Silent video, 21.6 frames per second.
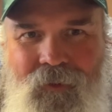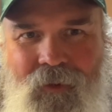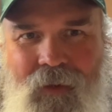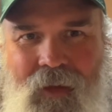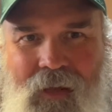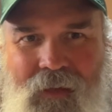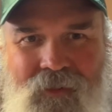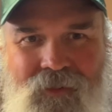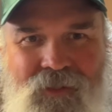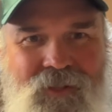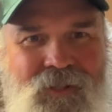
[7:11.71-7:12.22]

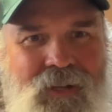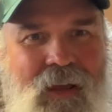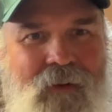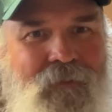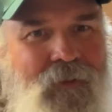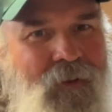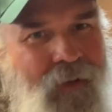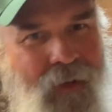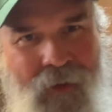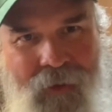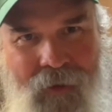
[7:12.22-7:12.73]
at
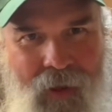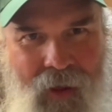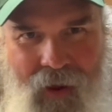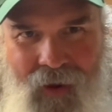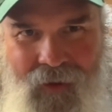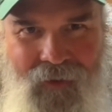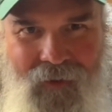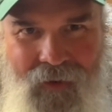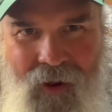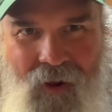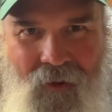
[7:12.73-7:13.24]

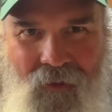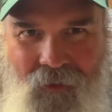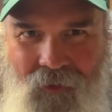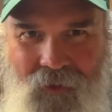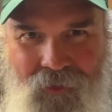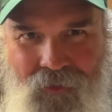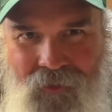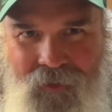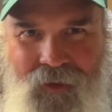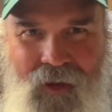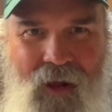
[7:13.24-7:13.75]

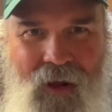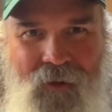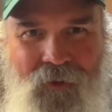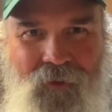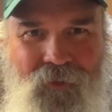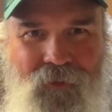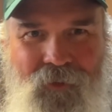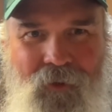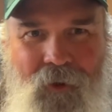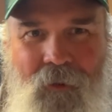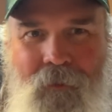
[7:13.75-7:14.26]
$79 now.
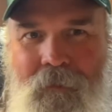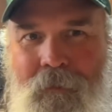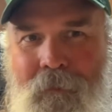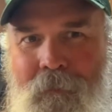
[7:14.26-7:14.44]
So